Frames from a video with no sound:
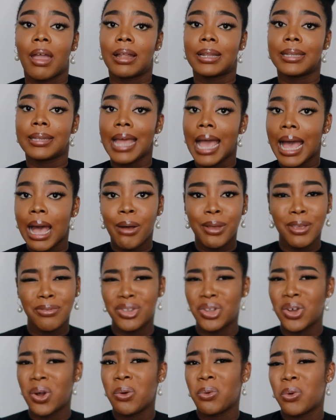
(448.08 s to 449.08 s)
Now, if
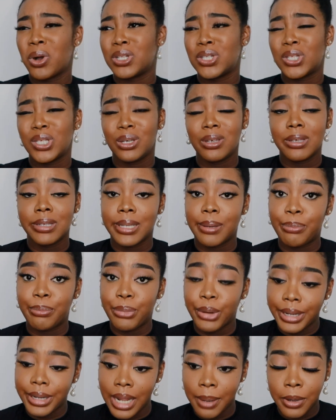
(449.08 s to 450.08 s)
you don't want to use a
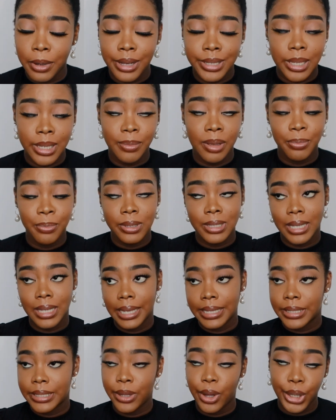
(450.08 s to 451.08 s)
bonnet because some people say
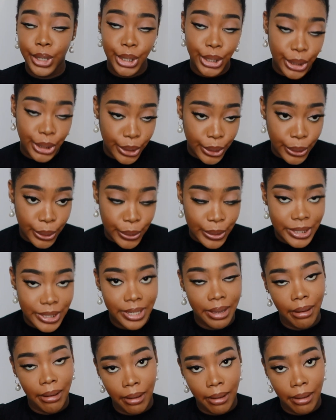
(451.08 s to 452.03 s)
it's not cute,